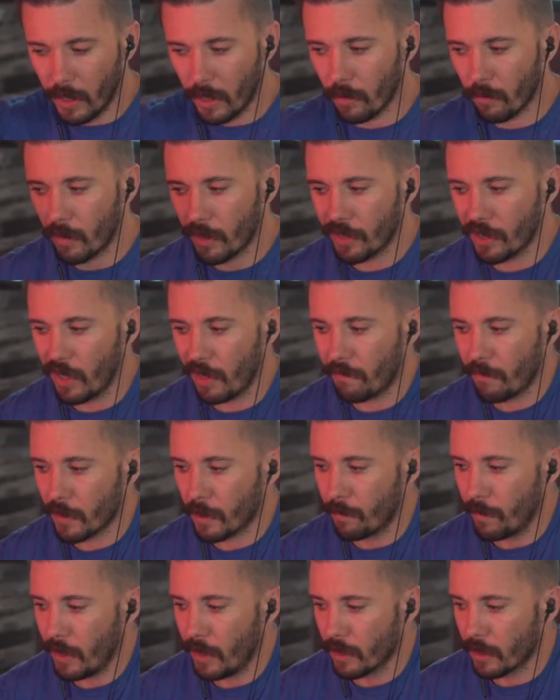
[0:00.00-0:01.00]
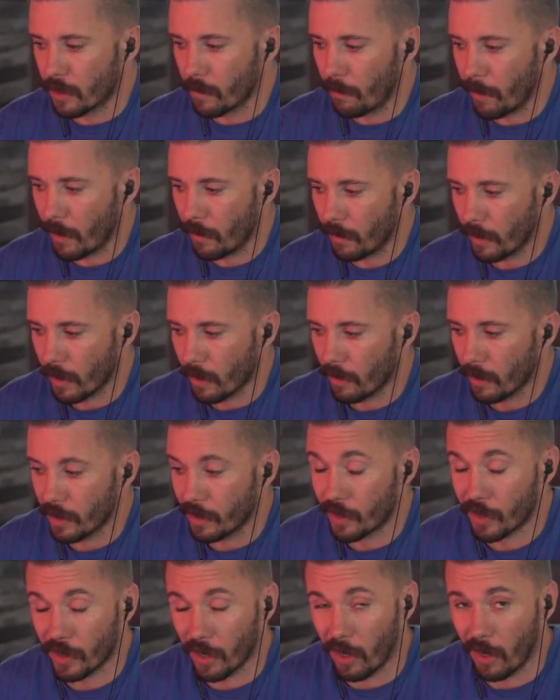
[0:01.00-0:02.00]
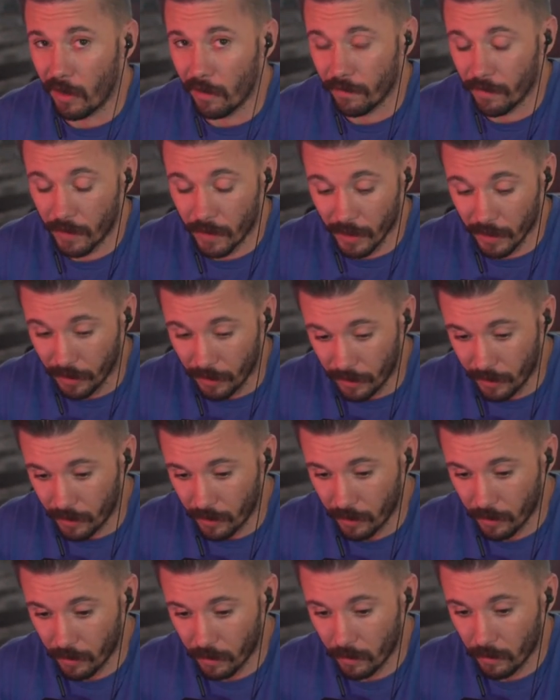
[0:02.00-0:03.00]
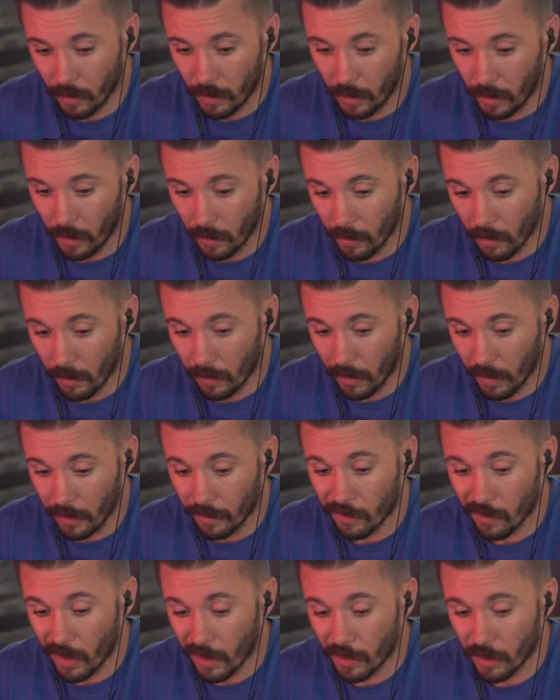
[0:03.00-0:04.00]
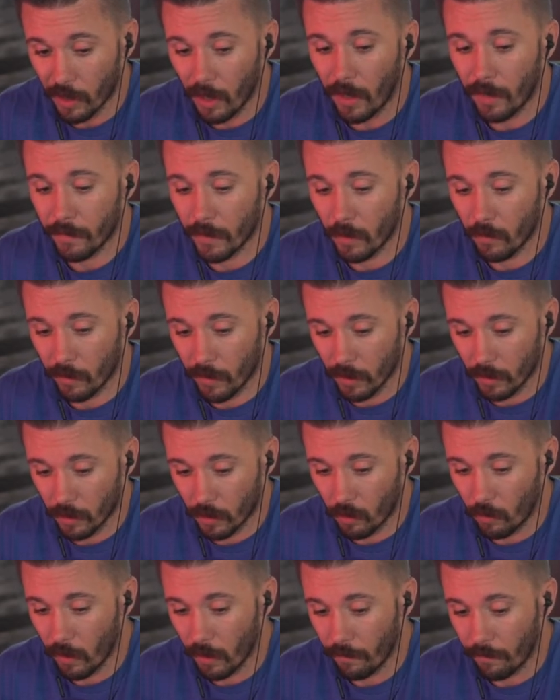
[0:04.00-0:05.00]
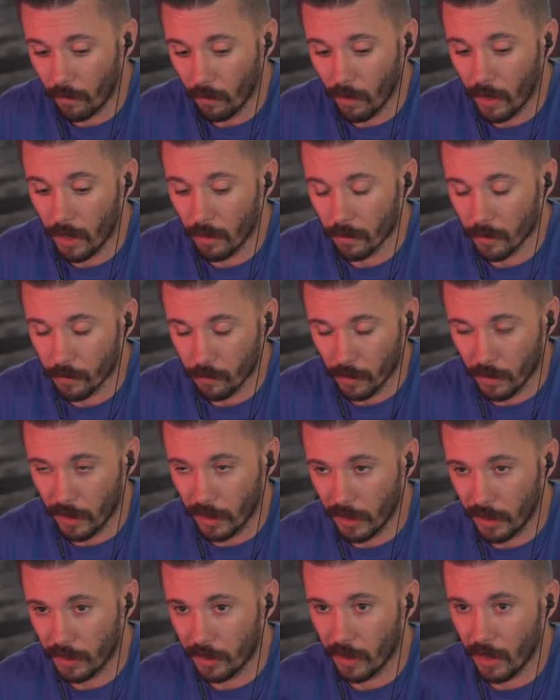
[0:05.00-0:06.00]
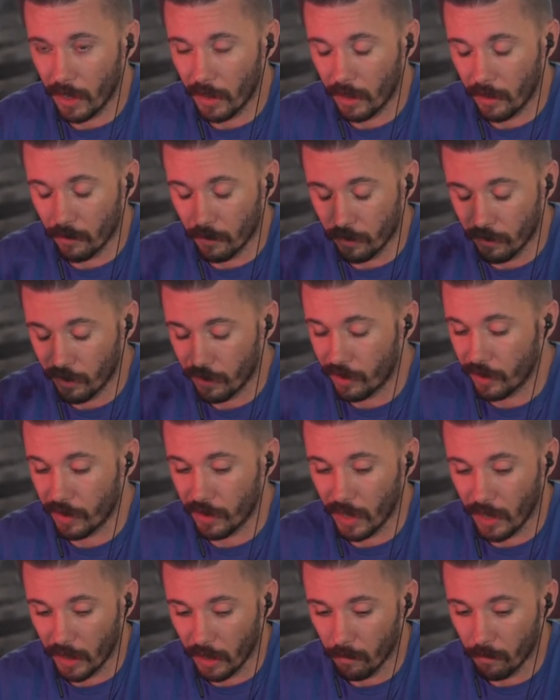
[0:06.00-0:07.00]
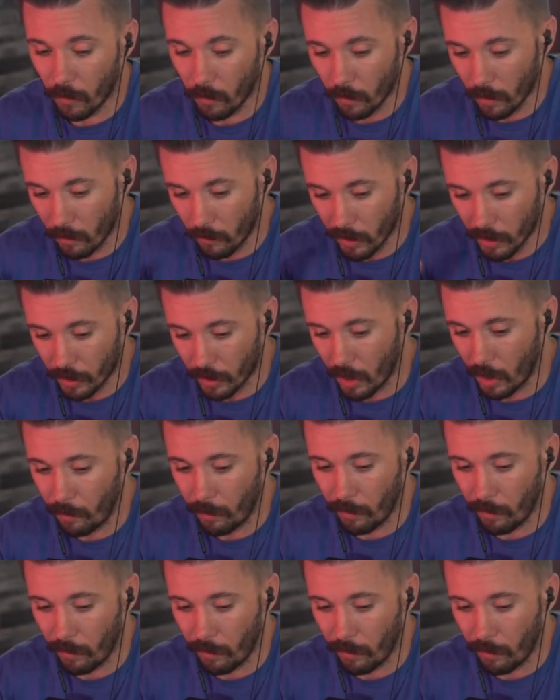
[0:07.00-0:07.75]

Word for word: Now, the Russian FSB has apparently already solved this, and they solved it within 24 hours, and we're going to get to that here in just a second, but we're going to watch a